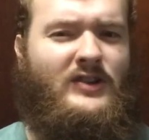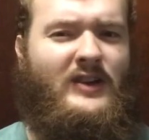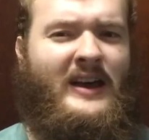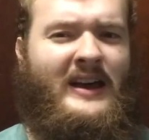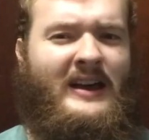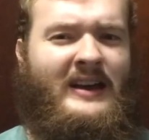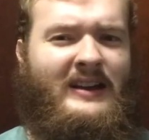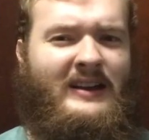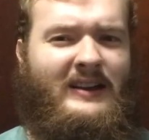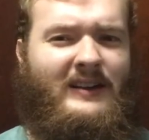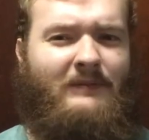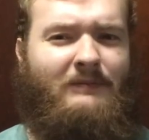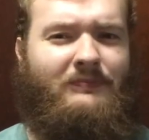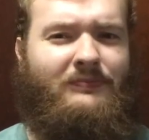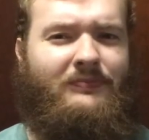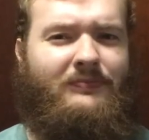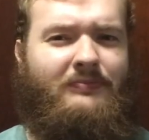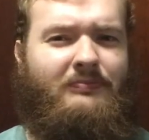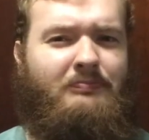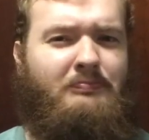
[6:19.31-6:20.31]
Like,
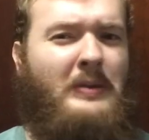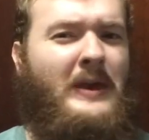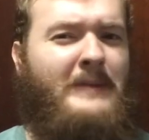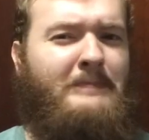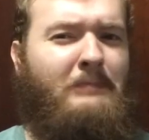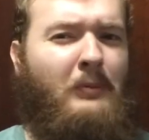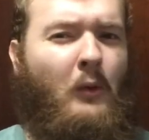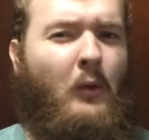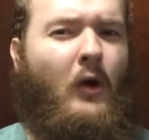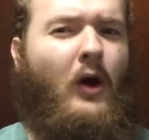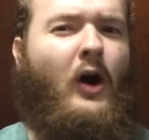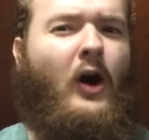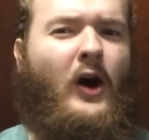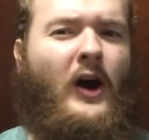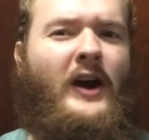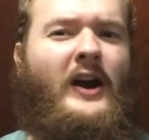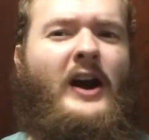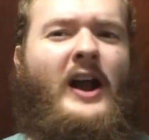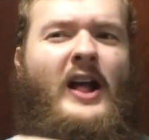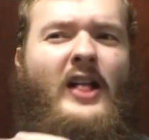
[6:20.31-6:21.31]
people
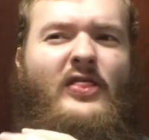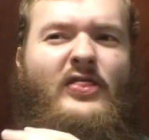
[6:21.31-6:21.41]
aren't